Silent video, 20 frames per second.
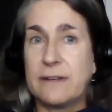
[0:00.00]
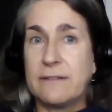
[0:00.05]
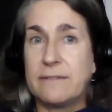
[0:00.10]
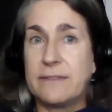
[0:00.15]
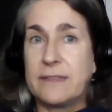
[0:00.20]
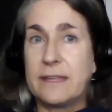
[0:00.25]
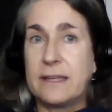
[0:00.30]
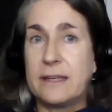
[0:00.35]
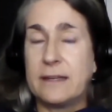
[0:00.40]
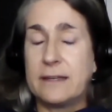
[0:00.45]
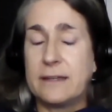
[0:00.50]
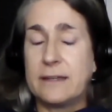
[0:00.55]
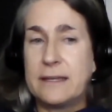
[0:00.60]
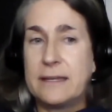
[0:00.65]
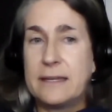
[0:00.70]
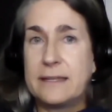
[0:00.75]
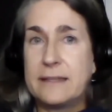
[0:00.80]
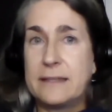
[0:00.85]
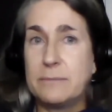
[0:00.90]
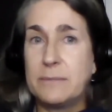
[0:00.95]
of the
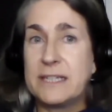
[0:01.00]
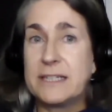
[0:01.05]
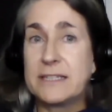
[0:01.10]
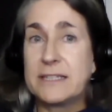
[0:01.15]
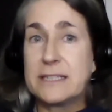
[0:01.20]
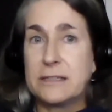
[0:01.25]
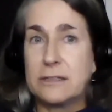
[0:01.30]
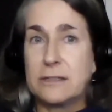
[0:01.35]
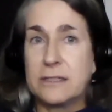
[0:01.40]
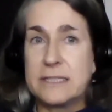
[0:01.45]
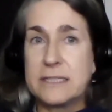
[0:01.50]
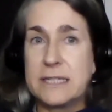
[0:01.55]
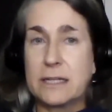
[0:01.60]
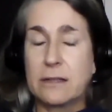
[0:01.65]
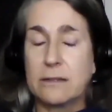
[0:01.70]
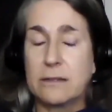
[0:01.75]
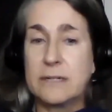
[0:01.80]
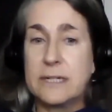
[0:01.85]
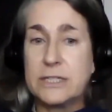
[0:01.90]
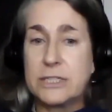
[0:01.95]
ministerial
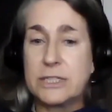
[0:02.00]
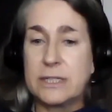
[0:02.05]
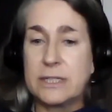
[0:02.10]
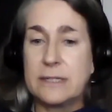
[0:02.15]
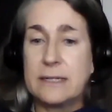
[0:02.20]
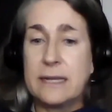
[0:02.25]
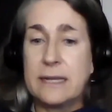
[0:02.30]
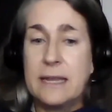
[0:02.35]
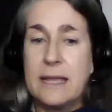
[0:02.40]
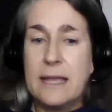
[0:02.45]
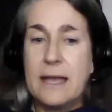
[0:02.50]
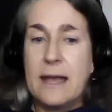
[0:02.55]
declaration